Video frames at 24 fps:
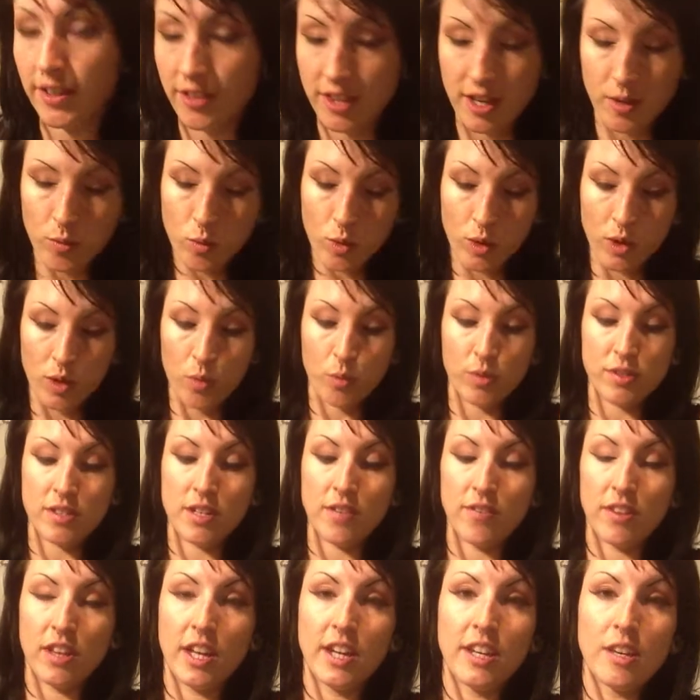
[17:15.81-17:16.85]
It wasn't
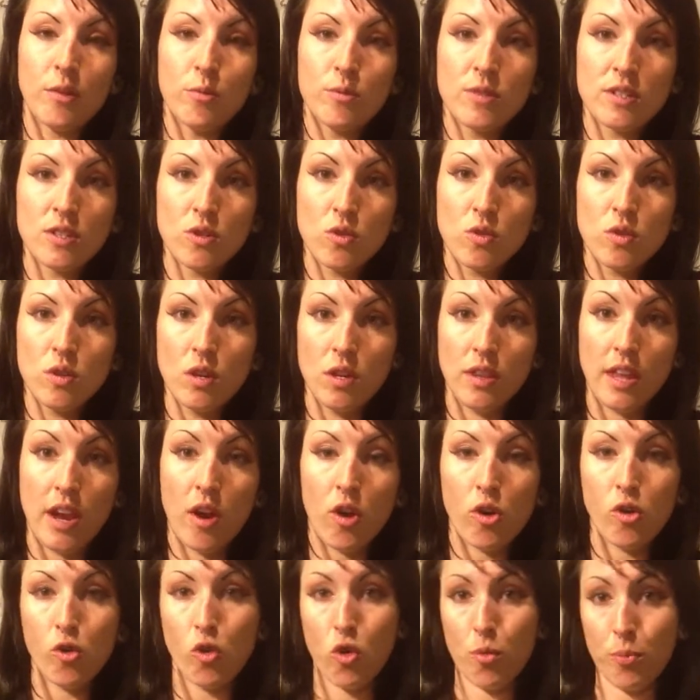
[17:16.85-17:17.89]
even like they
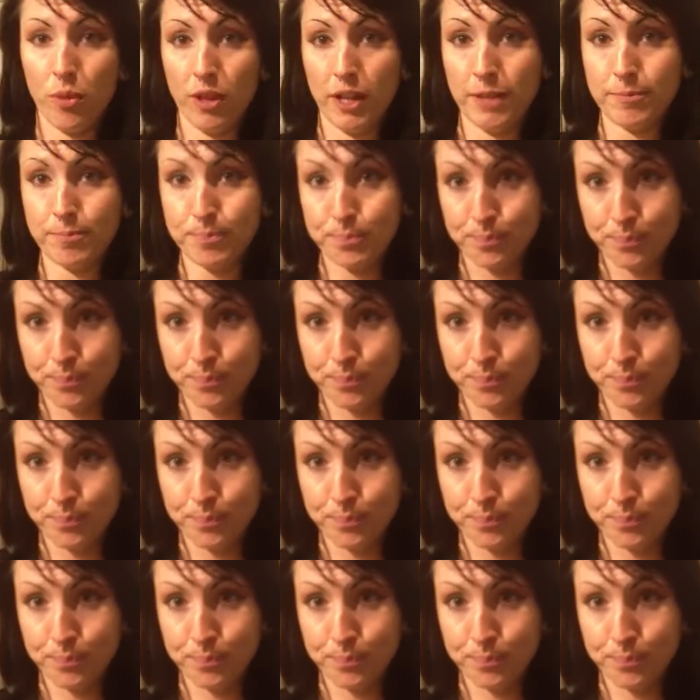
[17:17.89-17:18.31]
are normally.